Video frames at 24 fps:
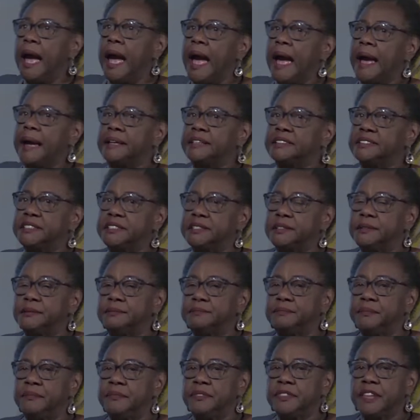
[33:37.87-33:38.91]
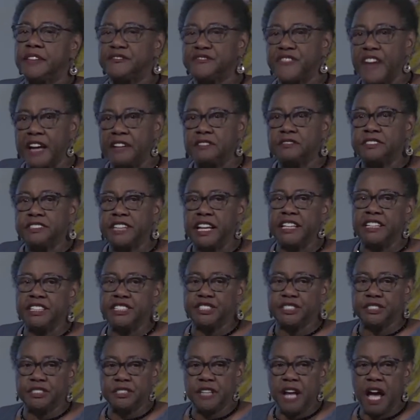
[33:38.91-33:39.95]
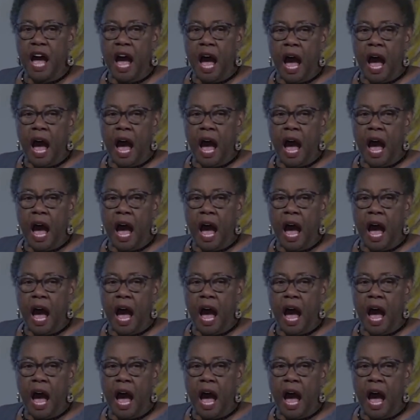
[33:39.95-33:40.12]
as the foundation